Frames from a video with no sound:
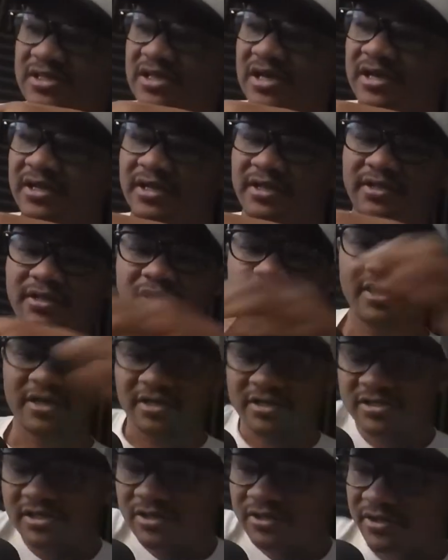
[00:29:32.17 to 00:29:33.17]
like,
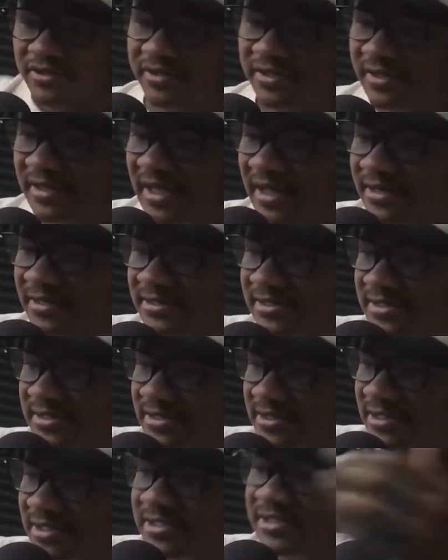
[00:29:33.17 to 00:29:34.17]
because other than that, it's
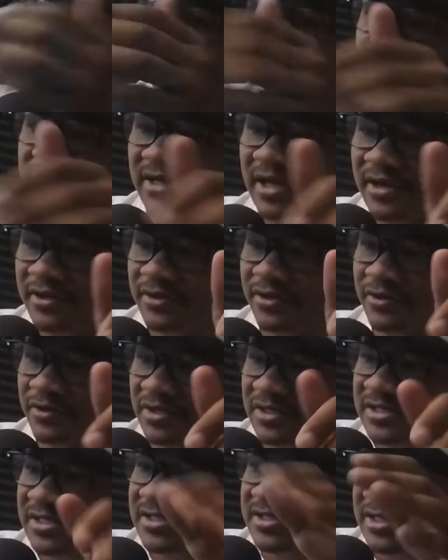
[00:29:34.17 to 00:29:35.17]
because then I don't know,
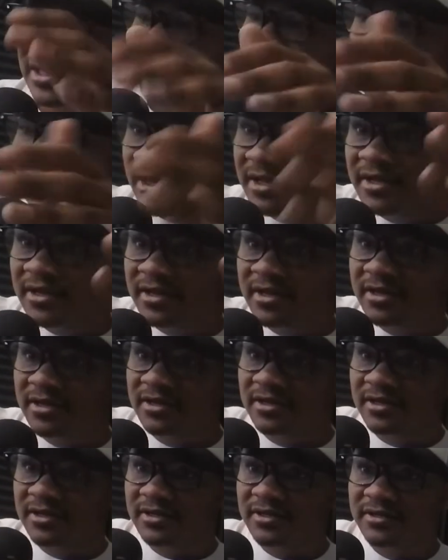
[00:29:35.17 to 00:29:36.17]
because it's like
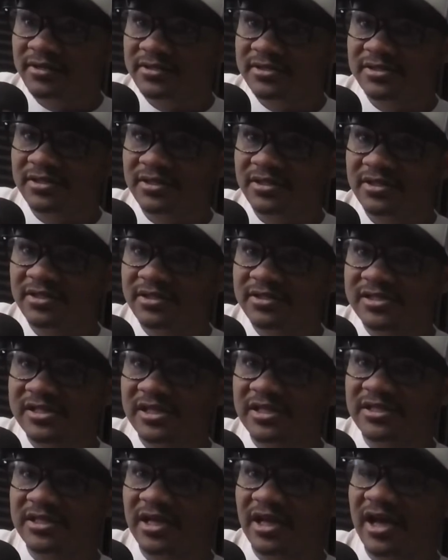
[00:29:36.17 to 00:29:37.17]

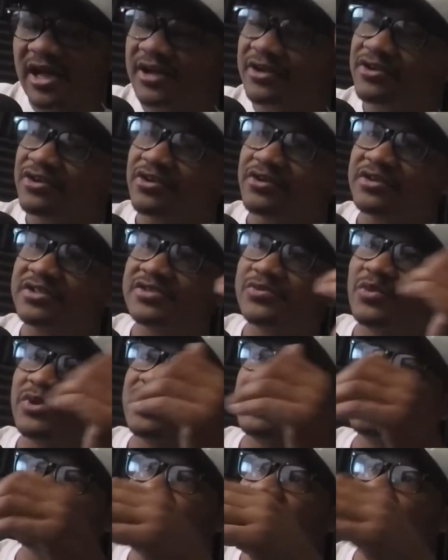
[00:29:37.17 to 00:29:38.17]
I don't know, it's weird
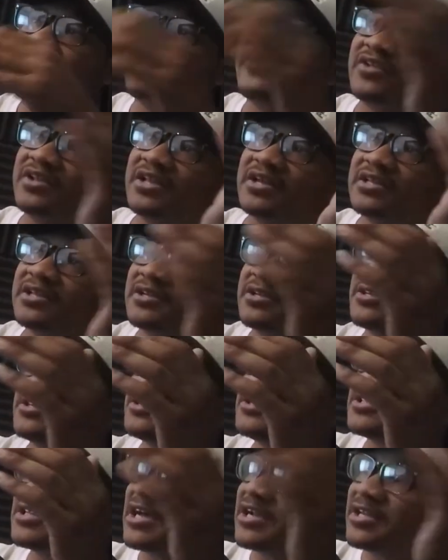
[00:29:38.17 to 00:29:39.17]
because I feel like it's
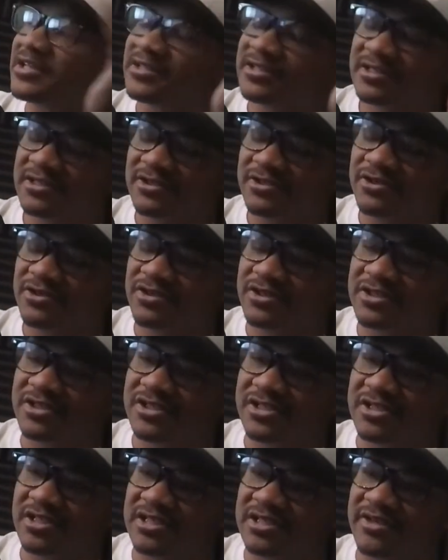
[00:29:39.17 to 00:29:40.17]
kind of like there's just
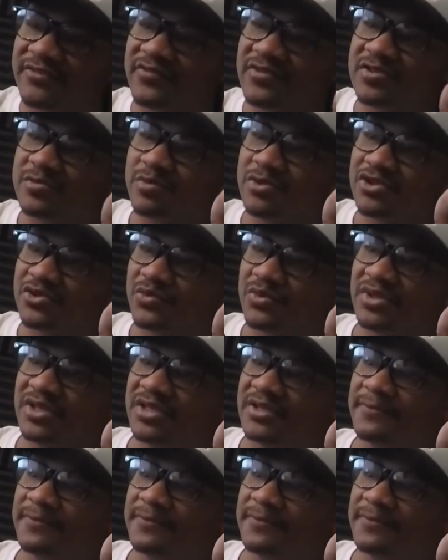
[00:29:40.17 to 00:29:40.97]
a difference between